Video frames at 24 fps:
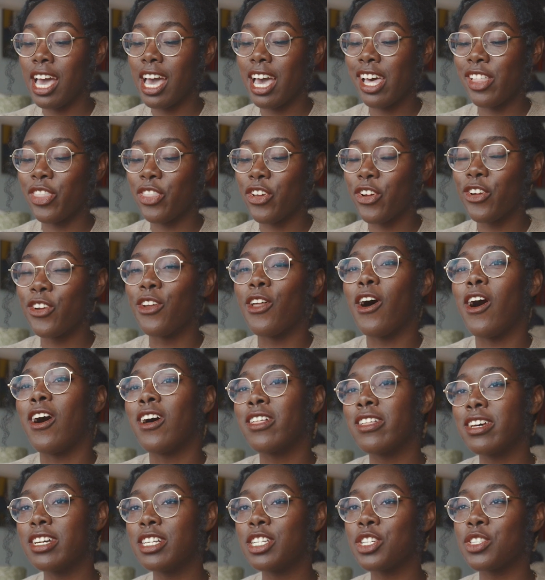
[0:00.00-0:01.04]
and their
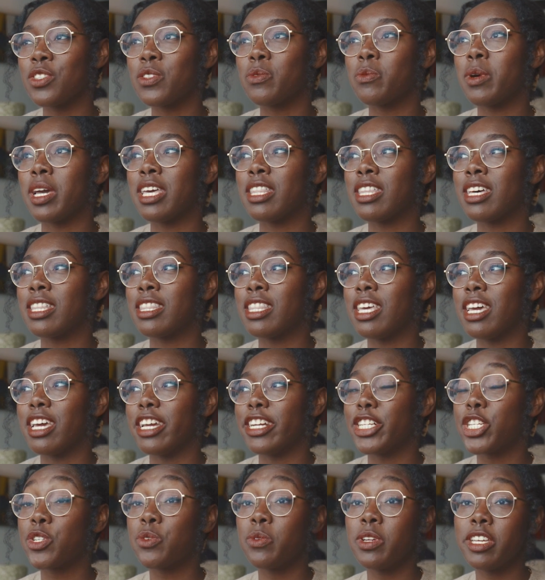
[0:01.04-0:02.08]
knowledge and the way that
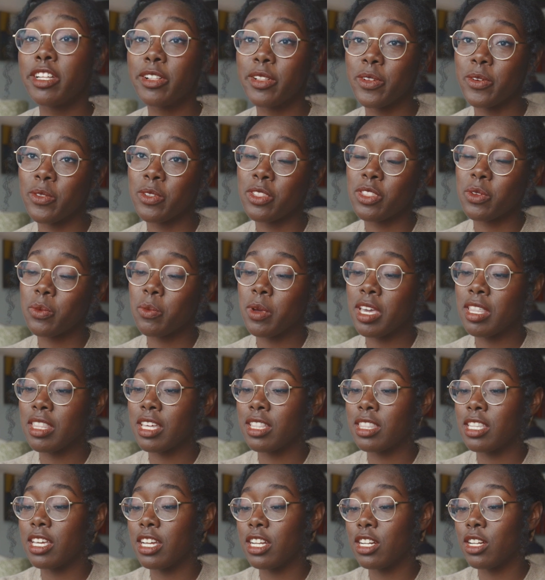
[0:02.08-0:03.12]
they treat clothing, the way
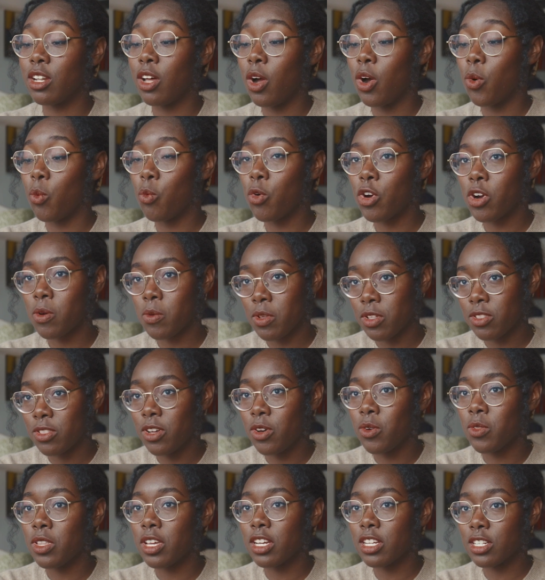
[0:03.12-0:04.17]
that they work with
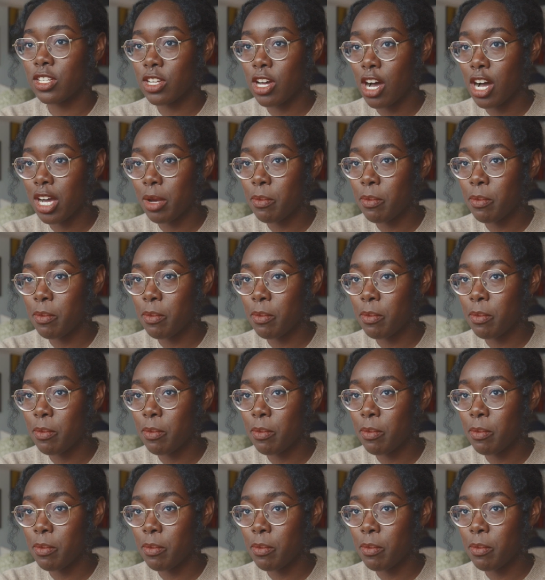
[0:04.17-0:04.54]
clothing and talk